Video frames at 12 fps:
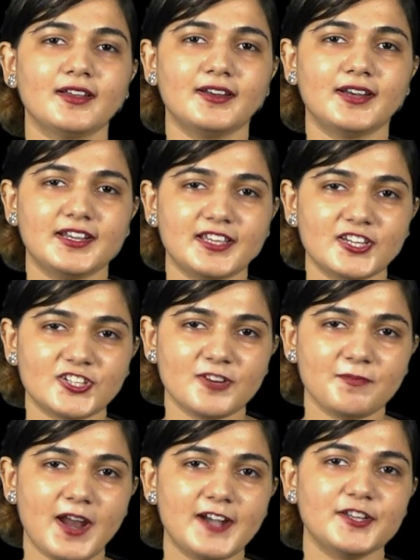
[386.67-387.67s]

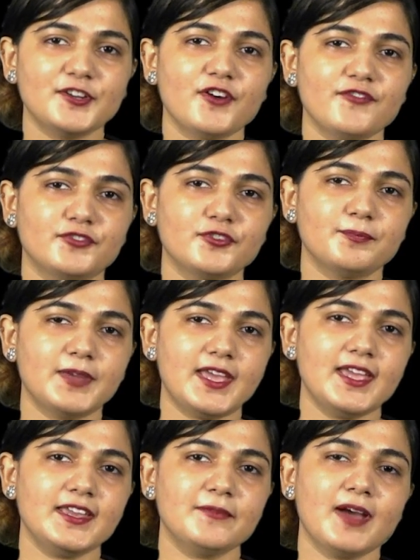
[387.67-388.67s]
radiation pattern of group
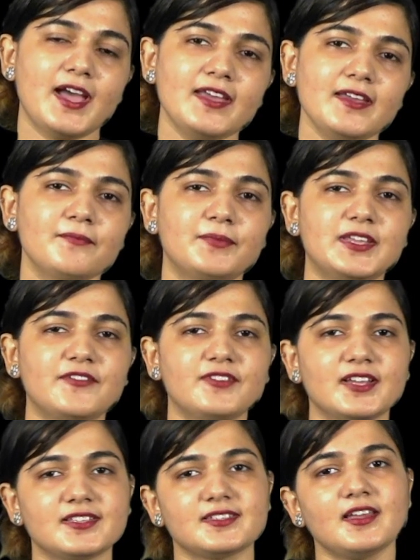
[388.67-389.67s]
A in my
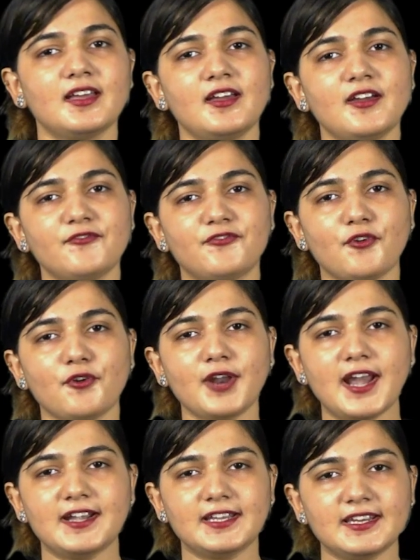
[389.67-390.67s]
previous 4
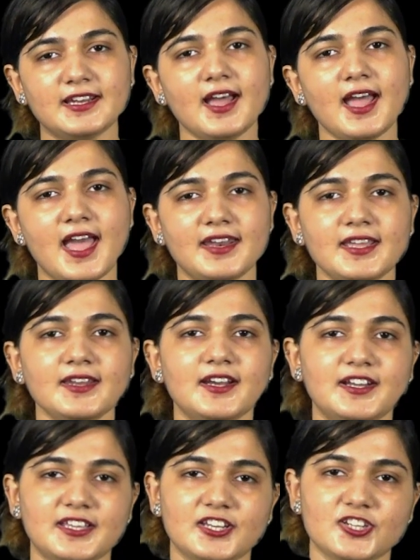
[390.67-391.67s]
antenna array
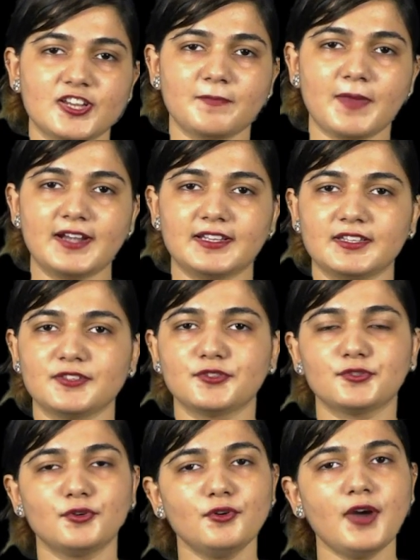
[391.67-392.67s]
radiation pattern.
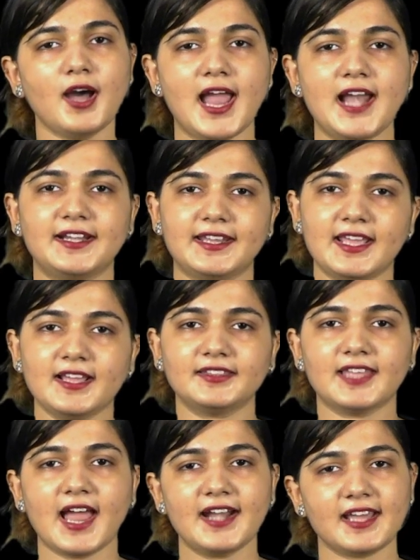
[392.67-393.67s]
So I'll take
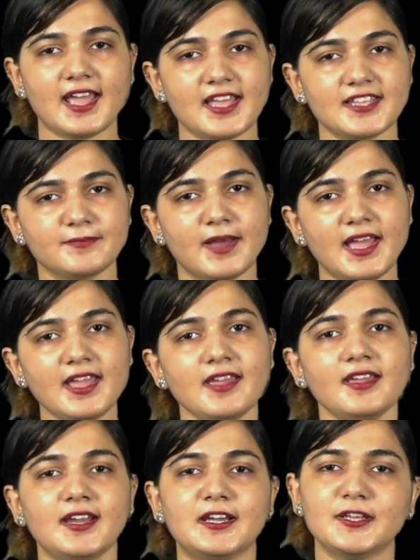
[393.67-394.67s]
that as my
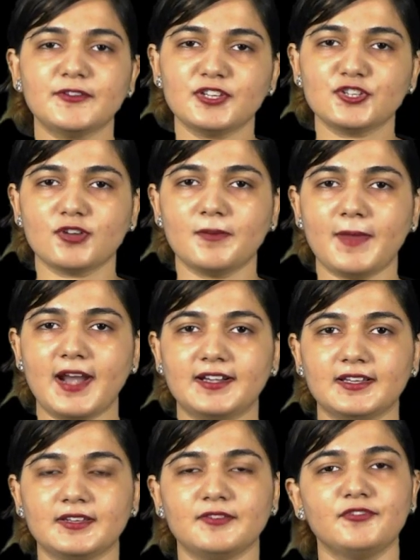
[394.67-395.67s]
individual
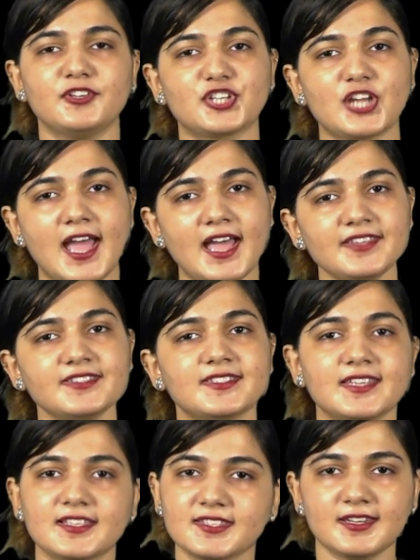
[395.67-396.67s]
pattern, which has
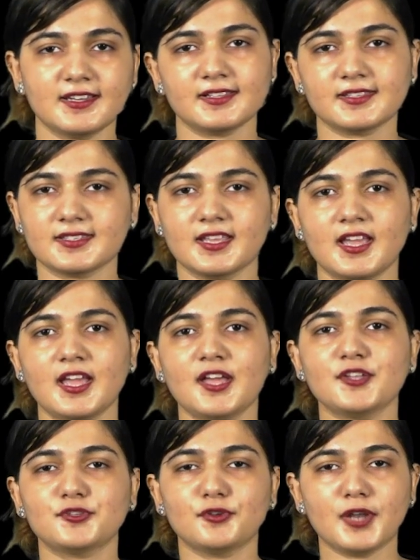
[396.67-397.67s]
6 nulls.
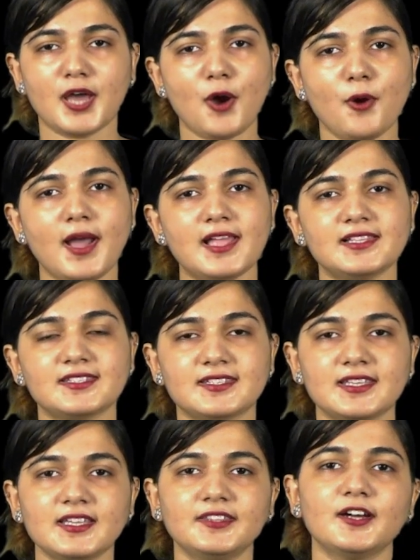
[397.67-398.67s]
So now I'll
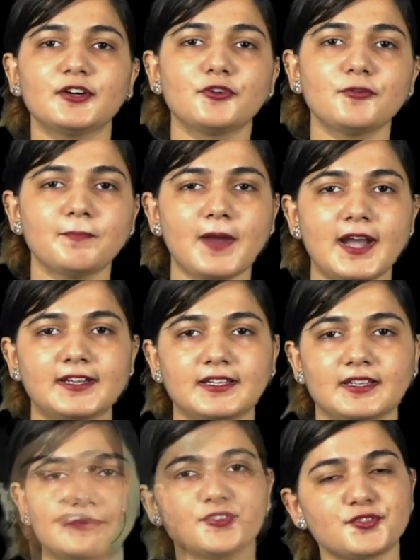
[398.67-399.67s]
see the group
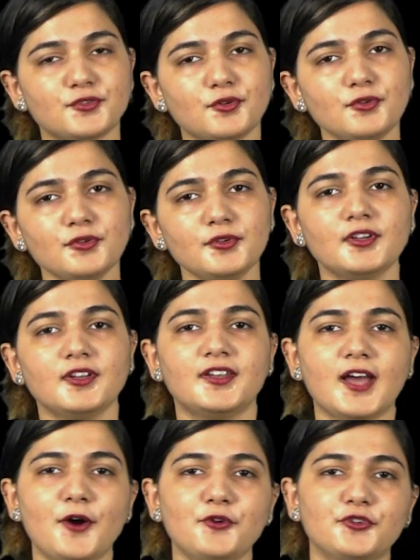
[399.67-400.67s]
pattern. So
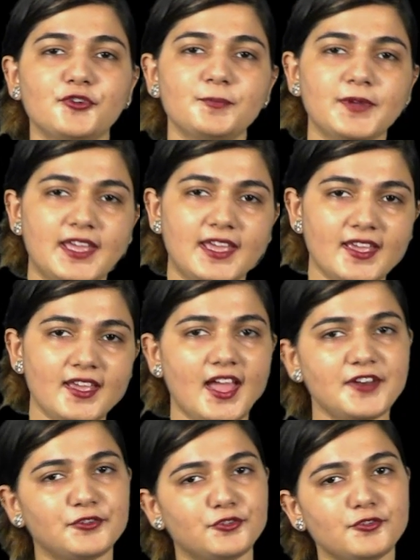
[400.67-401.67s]
now group A
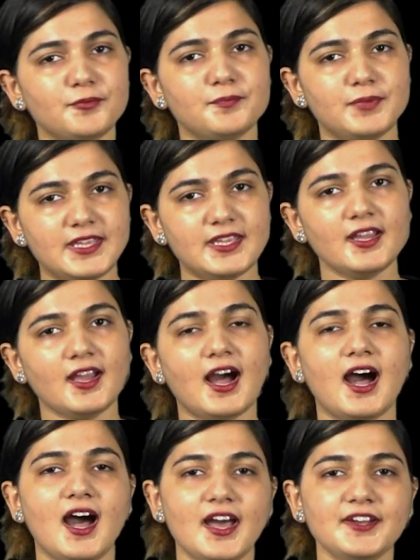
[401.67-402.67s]
and group B
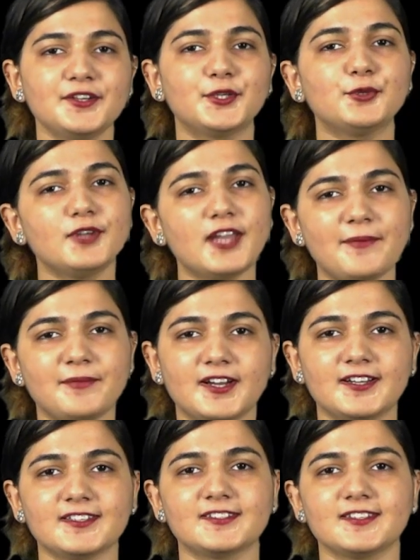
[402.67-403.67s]
are 2
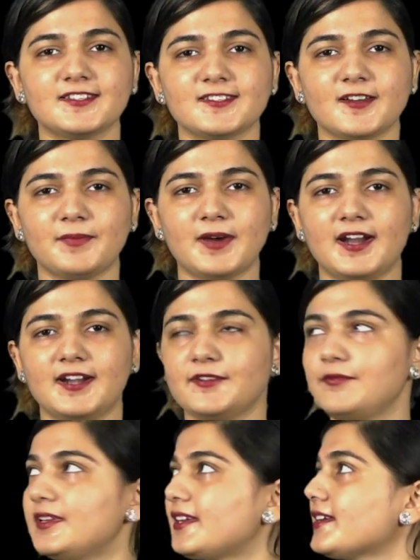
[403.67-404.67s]
lambda distance apart.
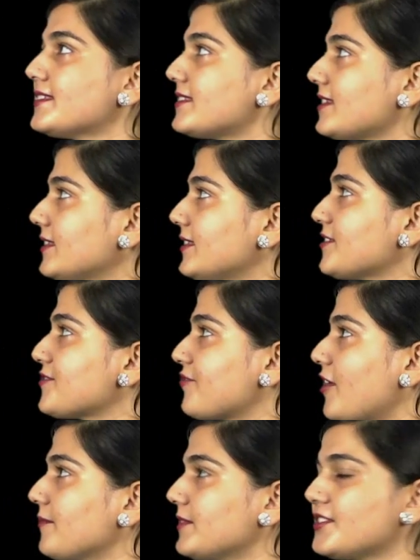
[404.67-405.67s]
We can see this
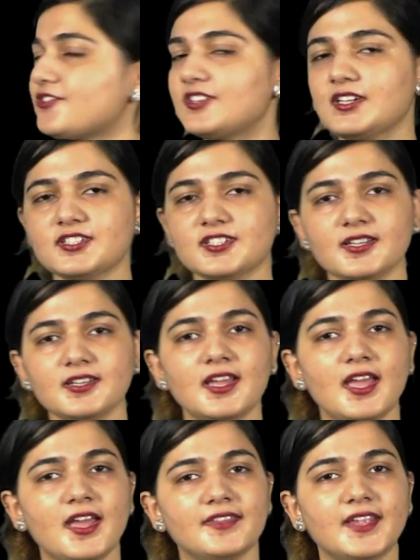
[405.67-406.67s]
from this structure
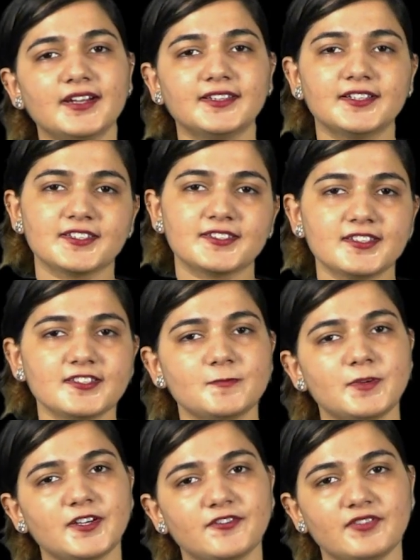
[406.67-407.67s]
that the distance
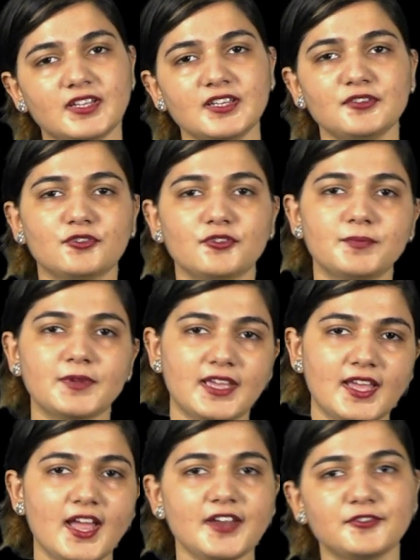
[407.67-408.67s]
between group
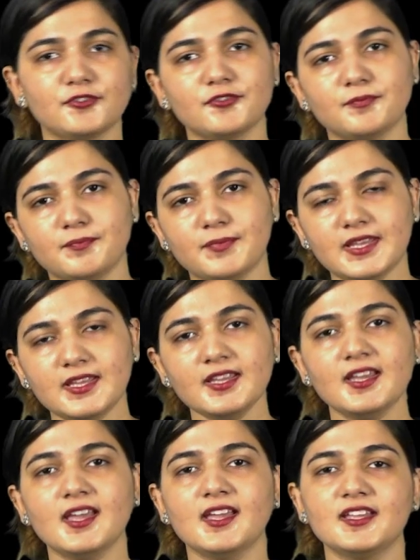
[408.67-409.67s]
A and group
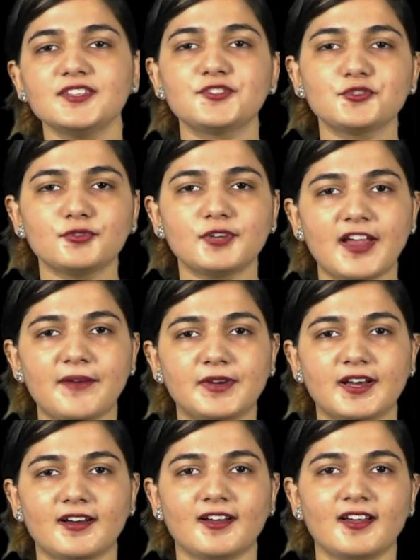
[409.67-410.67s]
B is 2
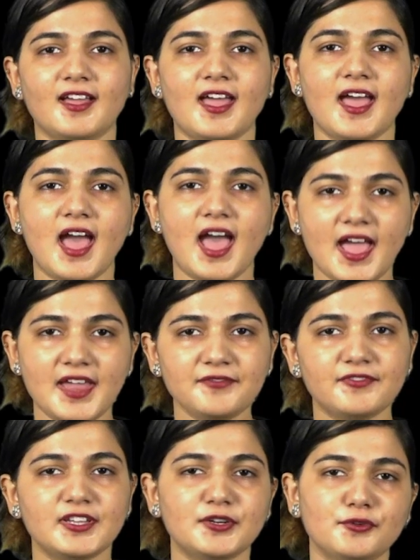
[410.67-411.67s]
lambda,
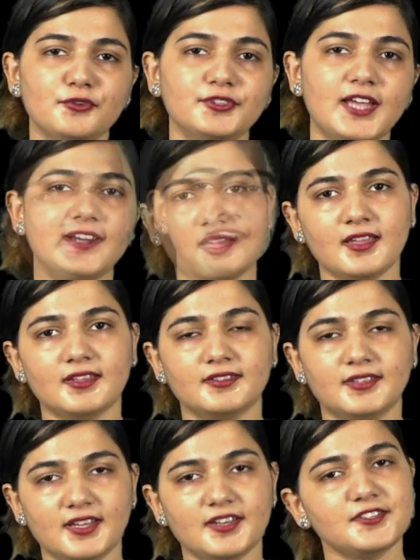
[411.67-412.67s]
and we know that
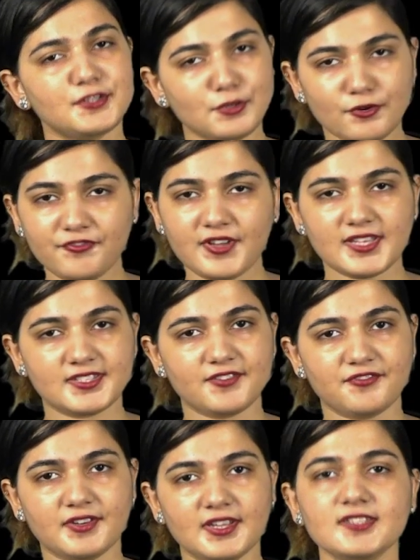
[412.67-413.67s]
there is no phase
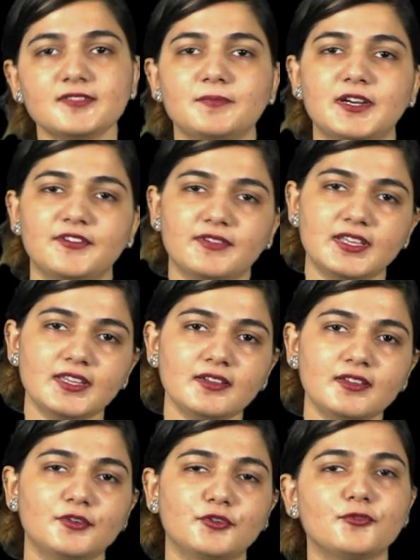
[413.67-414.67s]
difference between
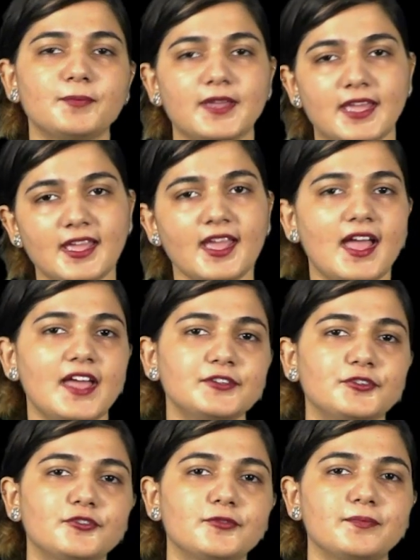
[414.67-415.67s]
group A
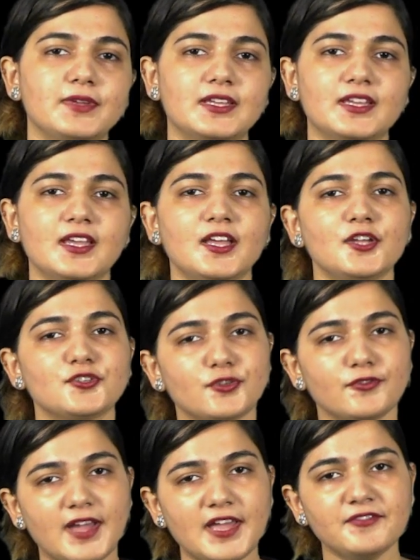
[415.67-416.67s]
and group B.
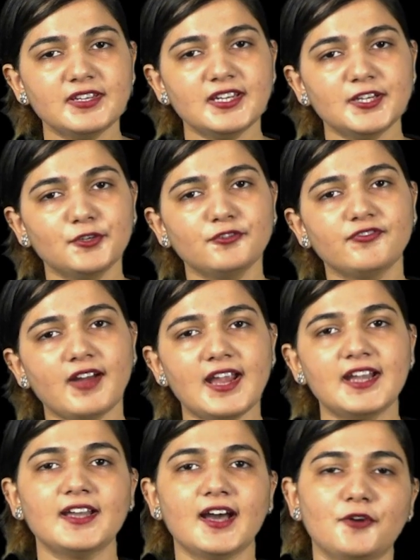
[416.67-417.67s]
So when we need to
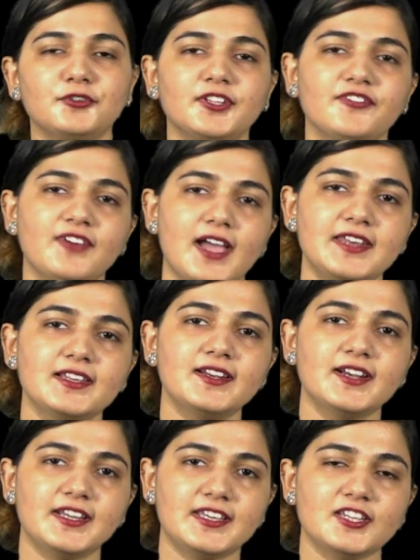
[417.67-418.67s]
find out the final
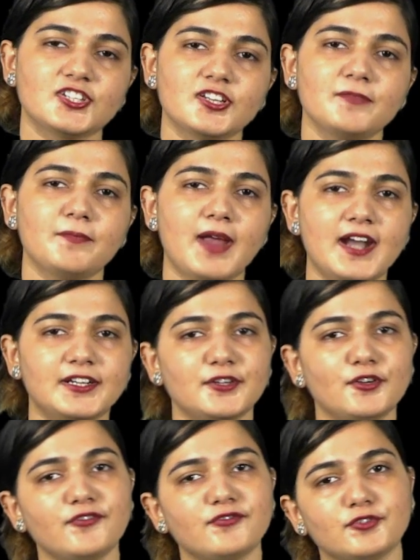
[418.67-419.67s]
radiation
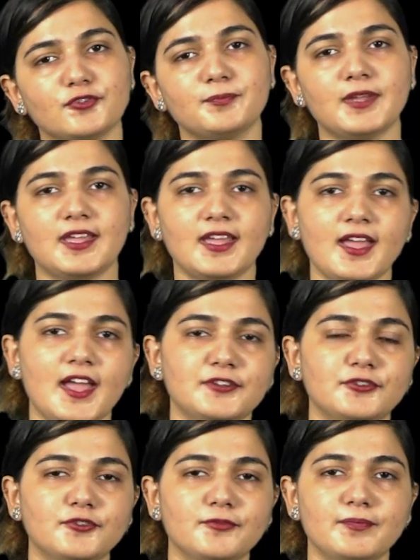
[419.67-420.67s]
pattern of group A
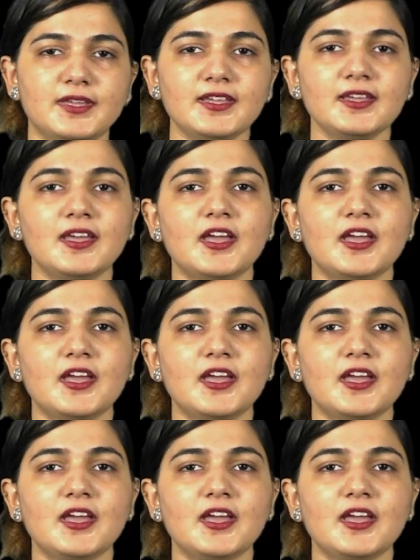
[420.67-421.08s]
and group B,